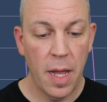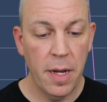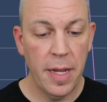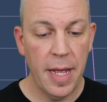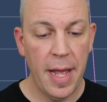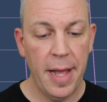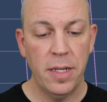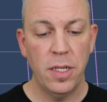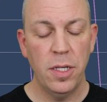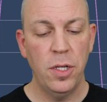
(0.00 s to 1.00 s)
and it
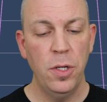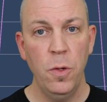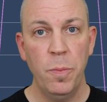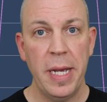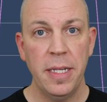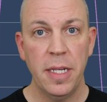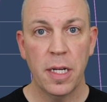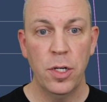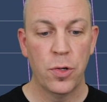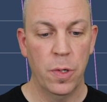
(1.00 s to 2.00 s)
has two basic
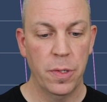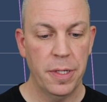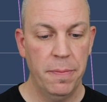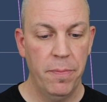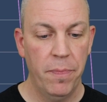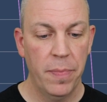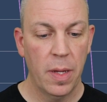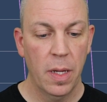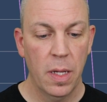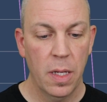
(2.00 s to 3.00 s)
controls.
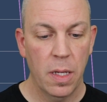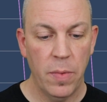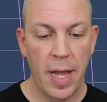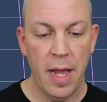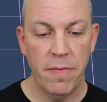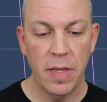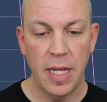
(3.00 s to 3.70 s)
We have the